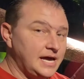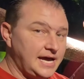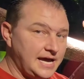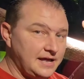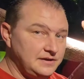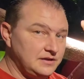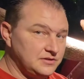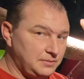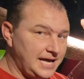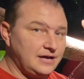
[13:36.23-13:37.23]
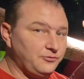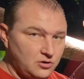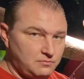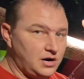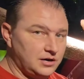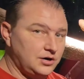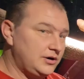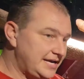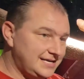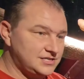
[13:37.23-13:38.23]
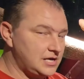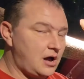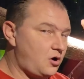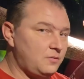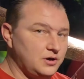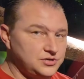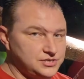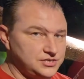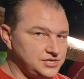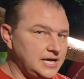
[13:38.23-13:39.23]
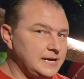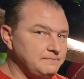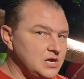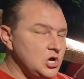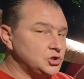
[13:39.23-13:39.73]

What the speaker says: And the blackthroat monitor is almost the same.